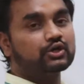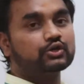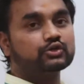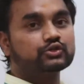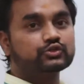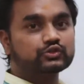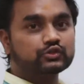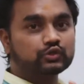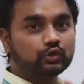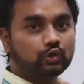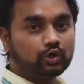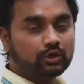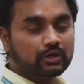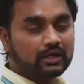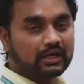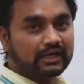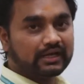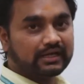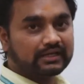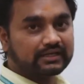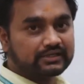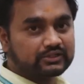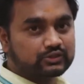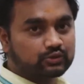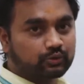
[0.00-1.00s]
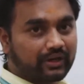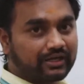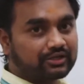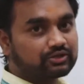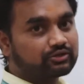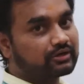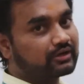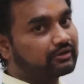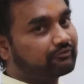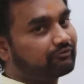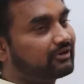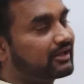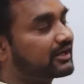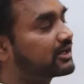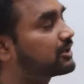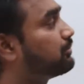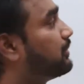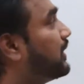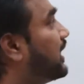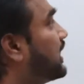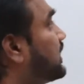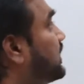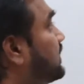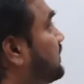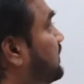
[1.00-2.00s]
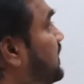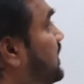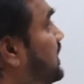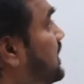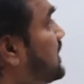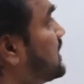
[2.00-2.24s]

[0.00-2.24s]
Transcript: so it is going to reflect back in the